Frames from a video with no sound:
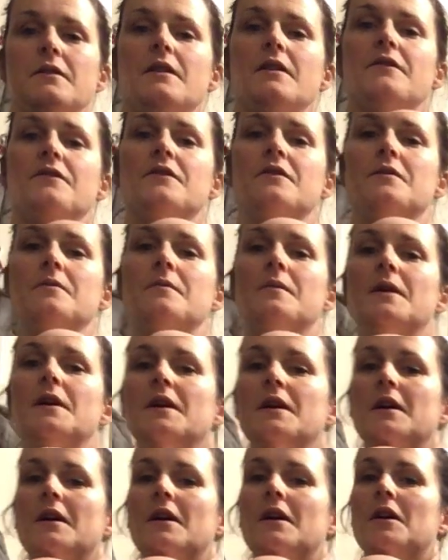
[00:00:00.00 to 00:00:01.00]
have them
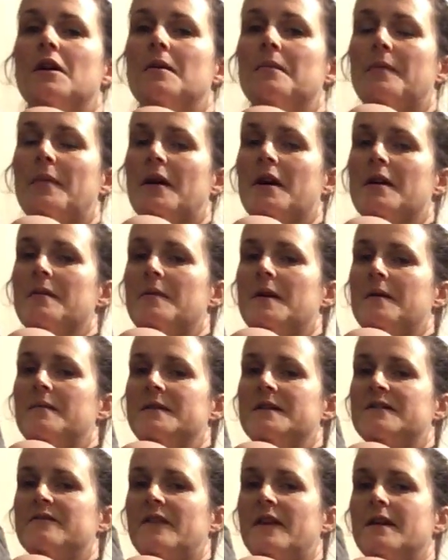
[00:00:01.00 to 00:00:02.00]
up by a
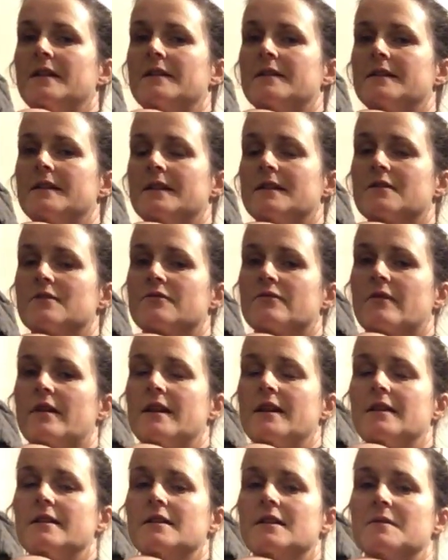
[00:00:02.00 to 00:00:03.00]
baby's face. It's
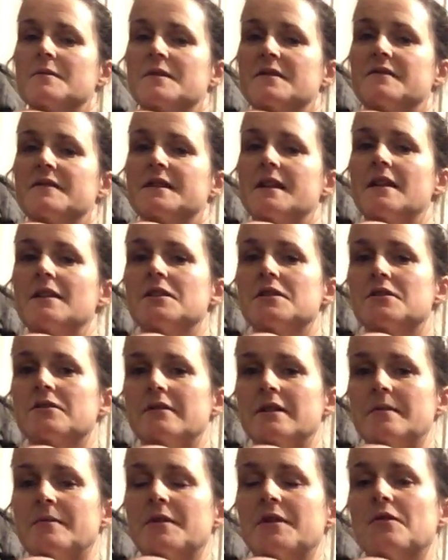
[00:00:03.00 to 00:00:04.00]
great in terms of
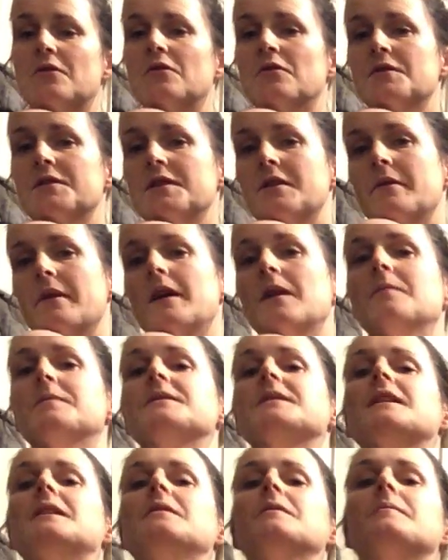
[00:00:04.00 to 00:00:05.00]
sensory, but also
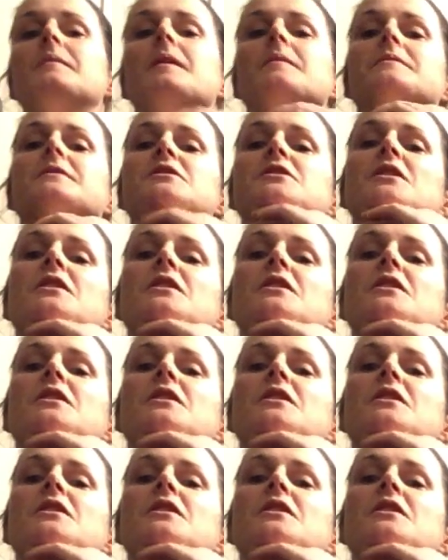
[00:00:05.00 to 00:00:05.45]
helps to keep the baby's